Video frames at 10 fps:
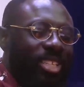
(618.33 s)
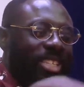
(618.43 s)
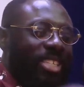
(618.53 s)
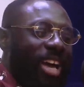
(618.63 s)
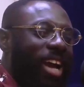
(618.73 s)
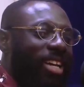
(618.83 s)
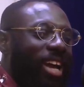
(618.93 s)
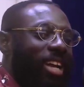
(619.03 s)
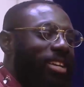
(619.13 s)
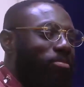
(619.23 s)

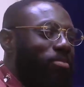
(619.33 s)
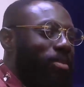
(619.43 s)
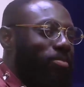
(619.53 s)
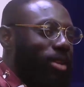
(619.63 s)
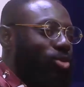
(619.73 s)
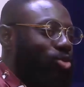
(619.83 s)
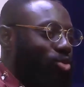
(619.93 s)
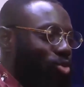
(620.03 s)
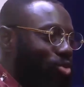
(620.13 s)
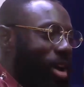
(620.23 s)
Sana ni
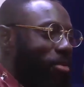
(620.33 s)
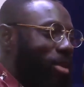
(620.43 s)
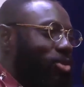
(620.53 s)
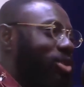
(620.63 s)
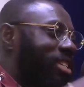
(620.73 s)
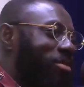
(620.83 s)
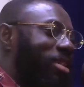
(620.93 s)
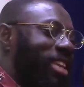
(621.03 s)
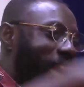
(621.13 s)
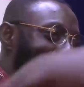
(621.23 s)
pass to ama social
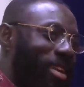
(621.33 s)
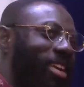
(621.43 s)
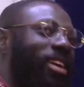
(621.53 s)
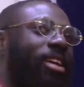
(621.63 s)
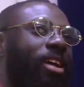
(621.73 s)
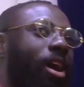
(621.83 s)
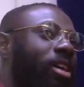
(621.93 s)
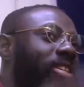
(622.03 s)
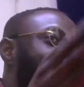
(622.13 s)
media abeye. All